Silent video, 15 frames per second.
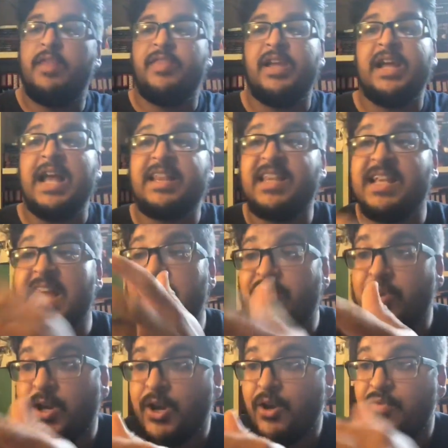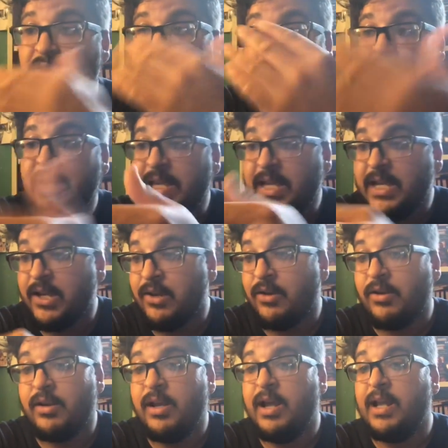They get together here, they meet
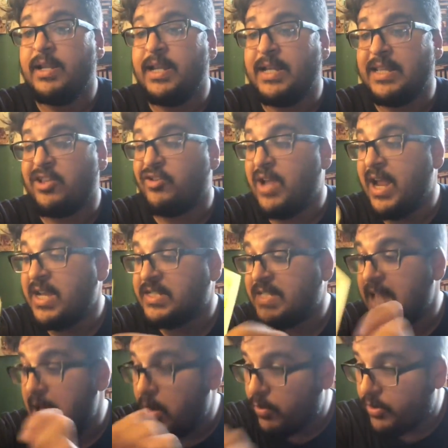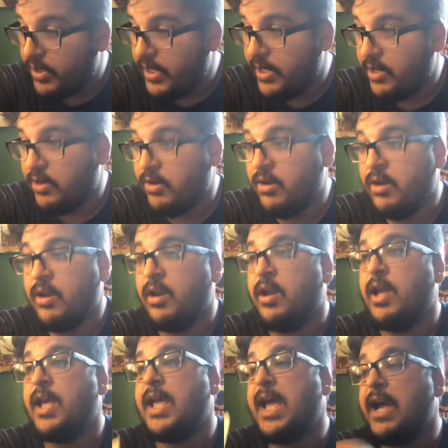here, they get the Titans Tower here.
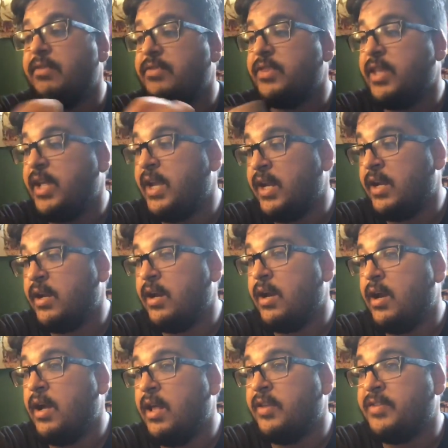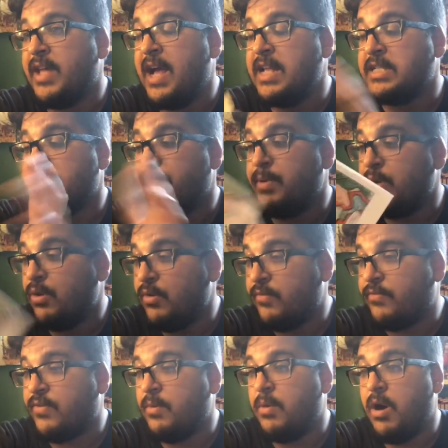Everything that is built
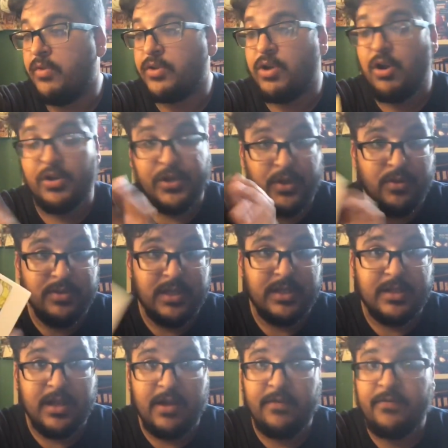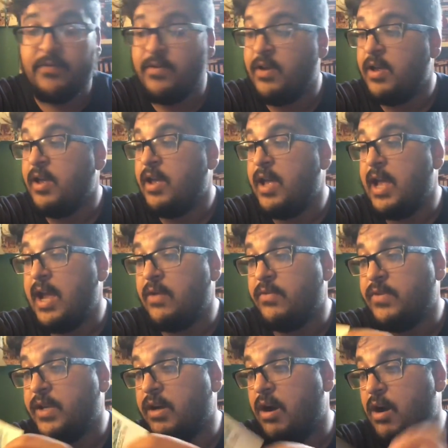from all the cartoons and stuff,
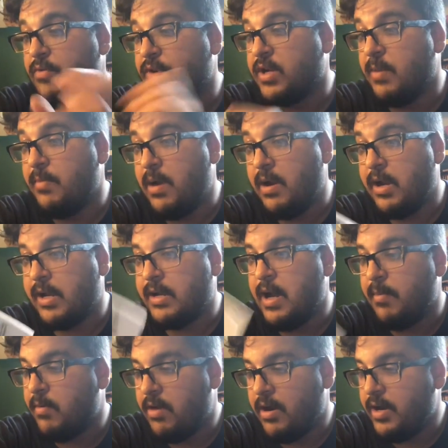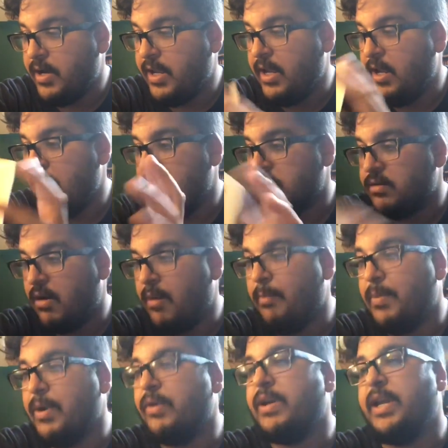all the camaraderie is all
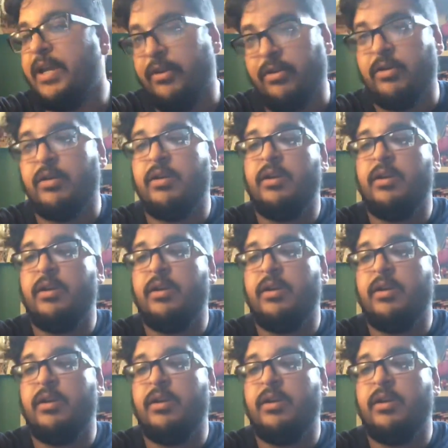built here.